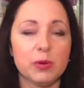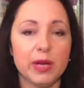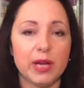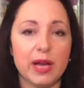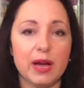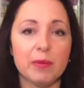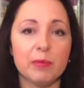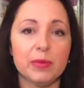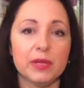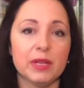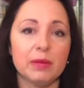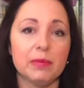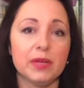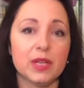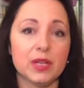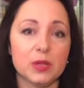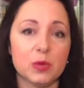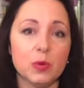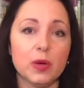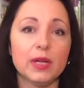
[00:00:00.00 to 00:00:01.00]
a company
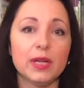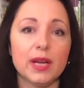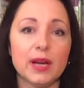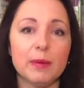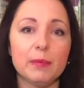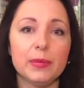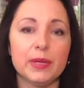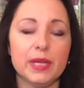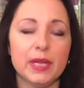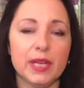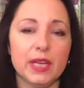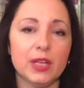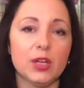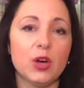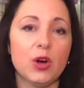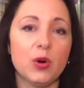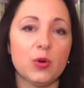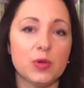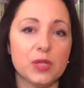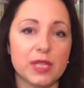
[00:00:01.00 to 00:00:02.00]
because one company can
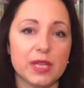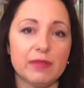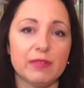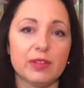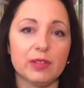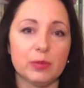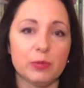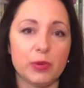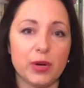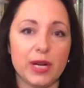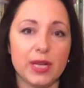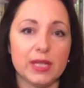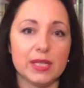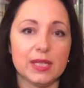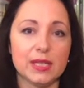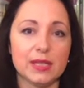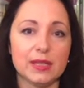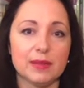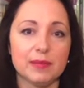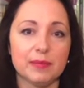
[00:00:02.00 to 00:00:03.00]
own several
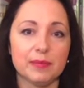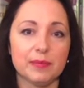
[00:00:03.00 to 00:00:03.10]
brands.